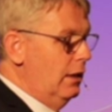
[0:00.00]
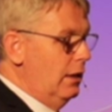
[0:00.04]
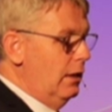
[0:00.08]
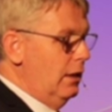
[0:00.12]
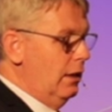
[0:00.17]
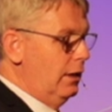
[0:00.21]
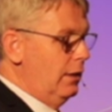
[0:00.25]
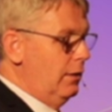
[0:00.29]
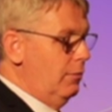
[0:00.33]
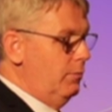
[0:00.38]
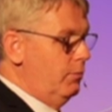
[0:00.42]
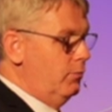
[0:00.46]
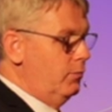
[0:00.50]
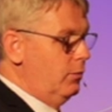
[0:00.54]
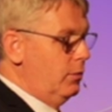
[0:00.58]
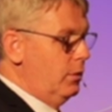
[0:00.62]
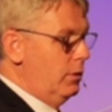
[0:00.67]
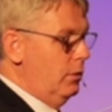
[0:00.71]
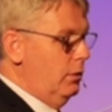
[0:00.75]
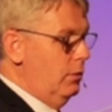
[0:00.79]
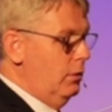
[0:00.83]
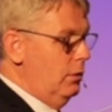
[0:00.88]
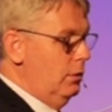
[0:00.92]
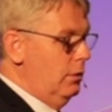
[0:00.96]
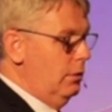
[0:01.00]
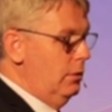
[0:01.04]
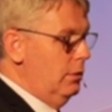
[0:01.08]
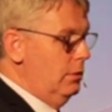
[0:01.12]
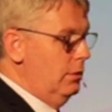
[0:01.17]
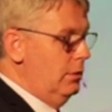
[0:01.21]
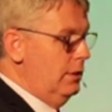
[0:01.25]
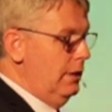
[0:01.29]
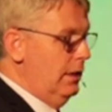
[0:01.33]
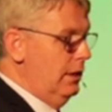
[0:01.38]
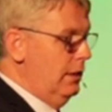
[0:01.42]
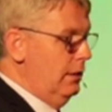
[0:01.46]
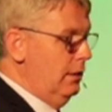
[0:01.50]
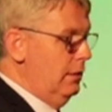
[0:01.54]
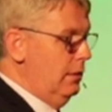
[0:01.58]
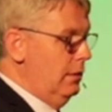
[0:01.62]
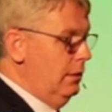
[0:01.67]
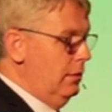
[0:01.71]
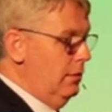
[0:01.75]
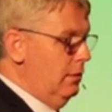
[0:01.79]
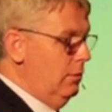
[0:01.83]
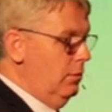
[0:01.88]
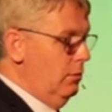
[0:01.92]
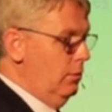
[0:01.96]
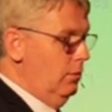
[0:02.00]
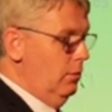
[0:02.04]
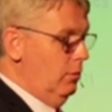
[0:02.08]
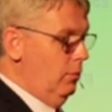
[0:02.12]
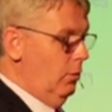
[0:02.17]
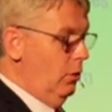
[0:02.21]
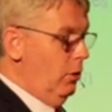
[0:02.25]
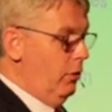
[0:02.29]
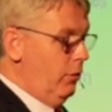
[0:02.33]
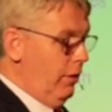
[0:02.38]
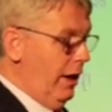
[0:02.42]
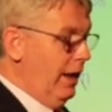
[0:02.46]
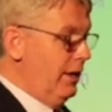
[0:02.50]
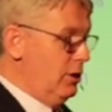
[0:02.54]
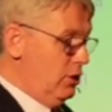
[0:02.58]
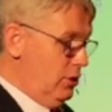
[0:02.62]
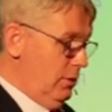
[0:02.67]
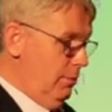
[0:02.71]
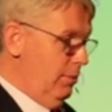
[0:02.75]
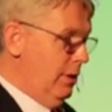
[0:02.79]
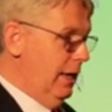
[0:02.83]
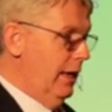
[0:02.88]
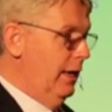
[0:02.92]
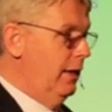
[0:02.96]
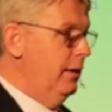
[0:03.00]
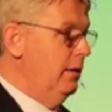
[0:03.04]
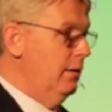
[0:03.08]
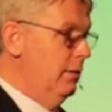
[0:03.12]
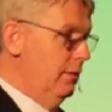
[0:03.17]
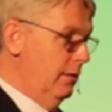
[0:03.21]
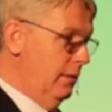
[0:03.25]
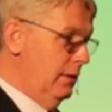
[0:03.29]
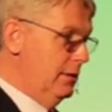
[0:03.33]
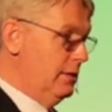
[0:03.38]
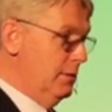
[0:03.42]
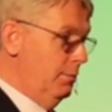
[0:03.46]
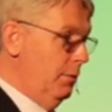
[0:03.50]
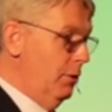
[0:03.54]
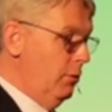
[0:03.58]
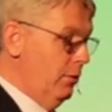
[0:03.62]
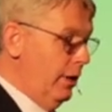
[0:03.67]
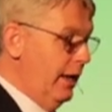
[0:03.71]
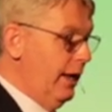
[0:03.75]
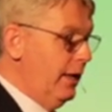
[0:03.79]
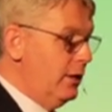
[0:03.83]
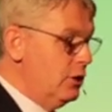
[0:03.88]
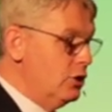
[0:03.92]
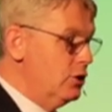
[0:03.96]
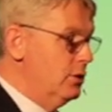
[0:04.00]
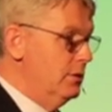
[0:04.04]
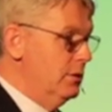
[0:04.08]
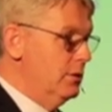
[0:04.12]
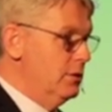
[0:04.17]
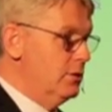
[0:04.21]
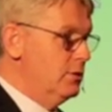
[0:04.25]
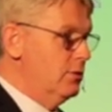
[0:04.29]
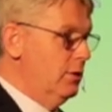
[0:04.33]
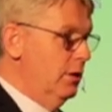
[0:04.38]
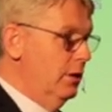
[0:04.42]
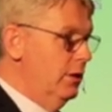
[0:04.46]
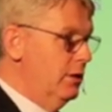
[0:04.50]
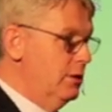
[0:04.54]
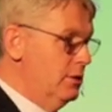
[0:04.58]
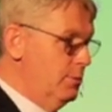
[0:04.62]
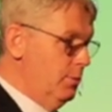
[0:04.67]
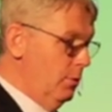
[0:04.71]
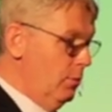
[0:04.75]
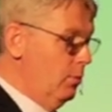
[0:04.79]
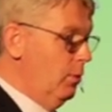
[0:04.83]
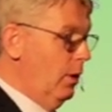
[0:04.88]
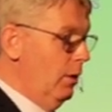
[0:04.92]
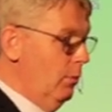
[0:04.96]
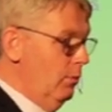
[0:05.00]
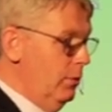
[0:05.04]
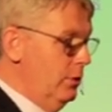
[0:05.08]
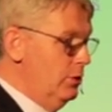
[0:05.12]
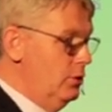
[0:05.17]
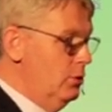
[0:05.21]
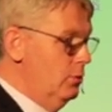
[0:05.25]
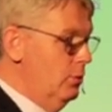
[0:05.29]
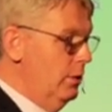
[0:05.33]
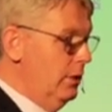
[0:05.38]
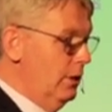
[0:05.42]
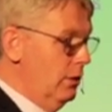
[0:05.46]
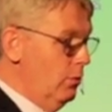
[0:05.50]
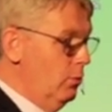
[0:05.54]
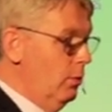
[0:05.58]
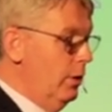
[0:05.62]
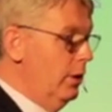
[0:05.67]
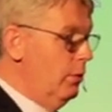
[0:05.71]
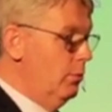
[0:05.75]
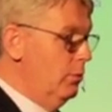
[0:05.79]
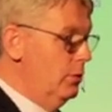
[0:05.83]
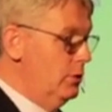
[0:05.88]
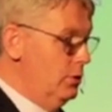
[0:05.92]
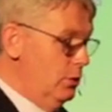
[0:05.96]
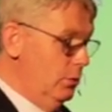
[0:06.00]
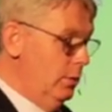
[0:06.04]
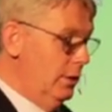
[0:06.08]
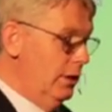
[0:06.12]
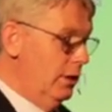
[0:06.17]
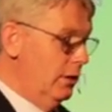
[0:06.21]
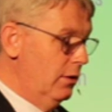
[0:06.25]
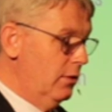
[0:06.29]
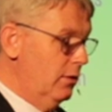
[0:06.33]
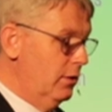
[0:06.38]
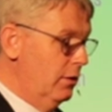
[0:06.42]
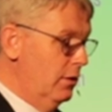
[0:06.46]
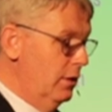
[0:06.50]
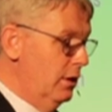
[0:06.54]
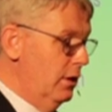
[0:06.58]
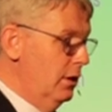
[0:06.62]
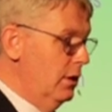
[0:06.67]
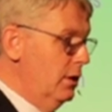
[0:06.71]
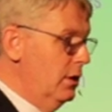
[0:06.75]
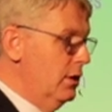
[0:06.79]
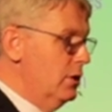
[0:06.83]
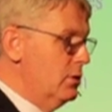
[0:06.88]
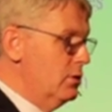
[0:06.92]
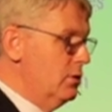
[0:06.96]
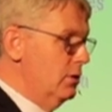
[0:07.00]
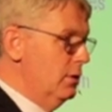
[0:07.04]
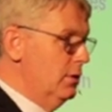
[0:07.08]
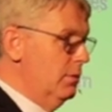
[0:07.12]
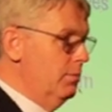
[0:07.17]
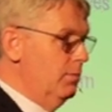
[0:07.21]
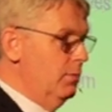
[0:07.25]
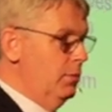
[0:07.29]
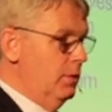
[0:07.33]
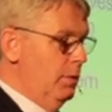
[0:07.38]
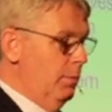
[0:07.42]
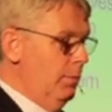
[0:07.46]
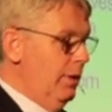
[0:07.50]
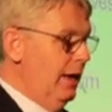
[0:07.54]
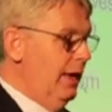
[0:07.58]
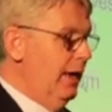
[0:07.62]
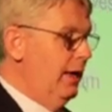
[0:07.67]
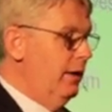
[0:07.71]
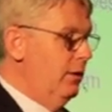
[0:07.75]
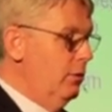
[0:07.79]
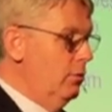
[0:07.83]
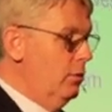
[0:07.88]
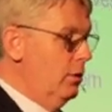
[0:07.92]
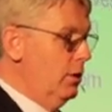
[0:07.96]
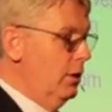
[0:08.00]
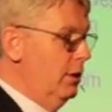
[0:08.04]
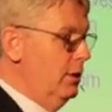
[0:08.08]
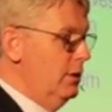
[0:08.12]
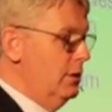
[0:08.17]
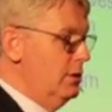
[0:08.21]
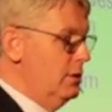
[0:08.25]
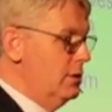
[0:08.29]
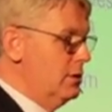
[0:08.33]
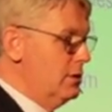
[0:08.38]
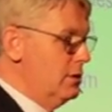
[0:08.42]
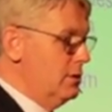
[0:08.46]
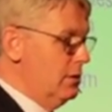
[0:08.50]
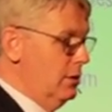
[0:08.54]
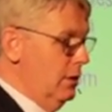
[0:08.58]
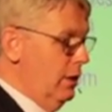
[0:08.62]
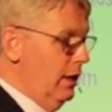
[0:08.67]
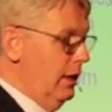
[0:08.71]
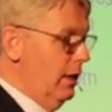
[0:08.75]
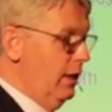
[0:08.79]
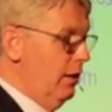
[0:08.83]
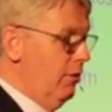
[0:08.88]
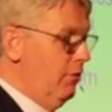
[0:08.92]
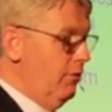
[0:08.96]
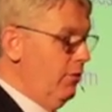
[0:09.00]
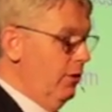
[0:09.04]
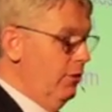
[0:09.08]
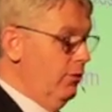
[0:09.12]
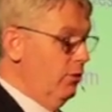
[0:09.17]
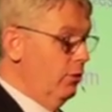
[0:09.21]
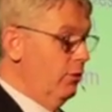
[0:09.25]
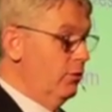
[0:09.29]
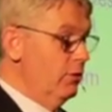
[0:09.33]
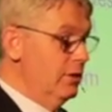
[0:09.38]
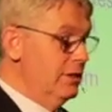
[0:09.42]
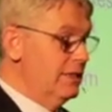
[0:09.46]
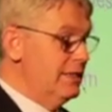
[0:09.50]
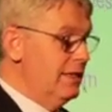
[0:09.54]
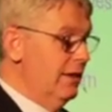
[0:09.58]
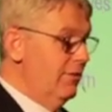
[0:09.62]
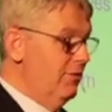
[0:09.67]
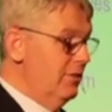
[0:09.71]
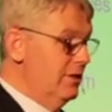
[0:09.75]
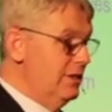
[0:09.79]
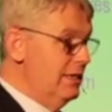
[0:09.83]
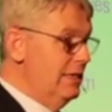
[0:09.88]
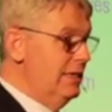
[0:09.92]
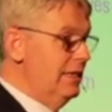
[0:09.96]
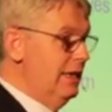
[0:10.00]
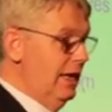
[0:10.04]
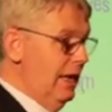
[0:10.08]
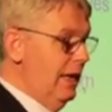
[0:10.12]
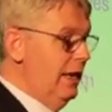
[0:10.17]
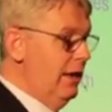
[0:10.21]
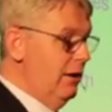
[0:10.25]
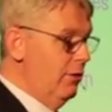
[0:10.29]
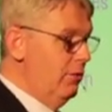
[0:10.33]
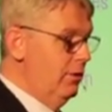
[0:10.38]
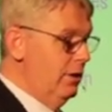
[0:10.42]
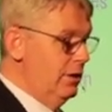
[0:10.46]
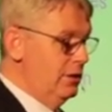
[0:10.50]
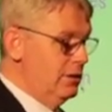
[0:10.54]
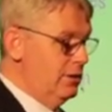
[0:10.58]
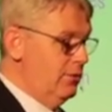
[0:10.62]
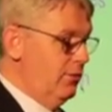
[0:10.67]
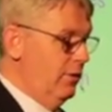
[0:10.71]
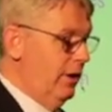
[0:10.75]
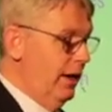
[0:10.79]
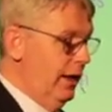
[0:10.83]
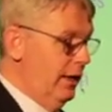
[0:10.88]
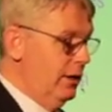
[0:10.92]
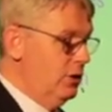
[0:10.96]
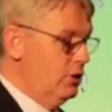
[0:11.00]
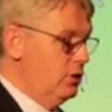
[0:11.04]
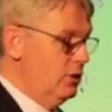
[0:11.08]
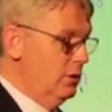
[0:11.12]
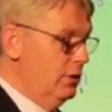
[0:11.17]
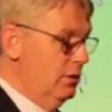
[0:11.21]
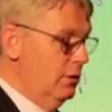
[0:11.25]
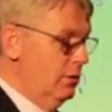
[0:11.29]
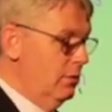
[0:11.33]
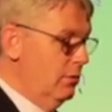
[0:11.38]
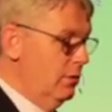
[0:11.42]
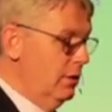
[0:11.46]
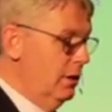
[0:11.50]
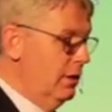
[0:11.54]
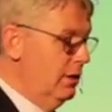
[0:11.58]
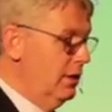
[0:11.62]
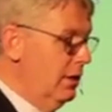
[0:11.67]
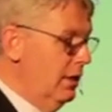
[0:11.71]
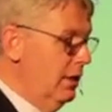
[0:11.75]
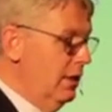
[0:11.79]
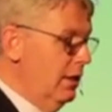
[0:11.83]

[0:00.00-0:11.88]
Like the Water Action Plan, it's about actions, right? It's about what we're doing and where we're doing it. So the plan outlines 517 areas for action, right?